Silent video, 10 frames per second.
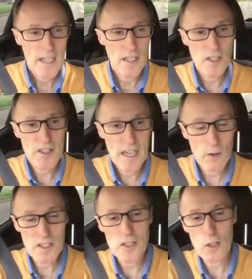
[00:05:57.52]
And just see how
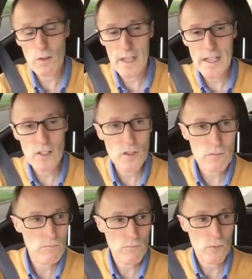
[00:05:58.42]
he's in two lanes.
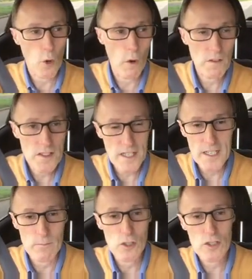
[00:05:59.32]
Don't overtake him,